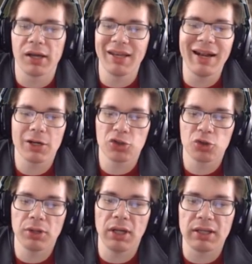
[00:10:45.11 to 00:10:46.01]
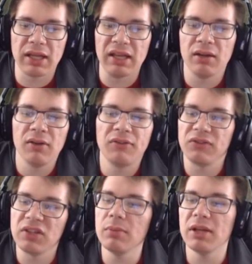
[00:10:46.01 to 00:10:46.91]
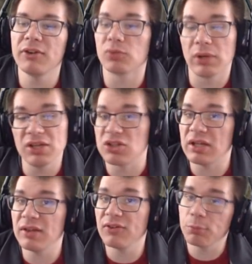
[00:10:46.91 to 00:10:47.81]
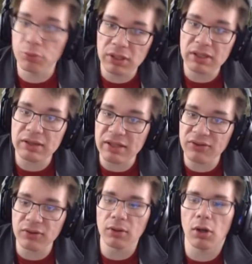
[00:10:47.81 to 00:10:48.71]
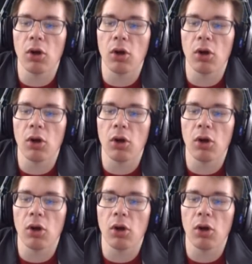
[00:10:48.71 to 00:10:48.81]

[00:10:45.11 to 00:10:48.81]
Cannot crit again. 15 meters range is pretty decent,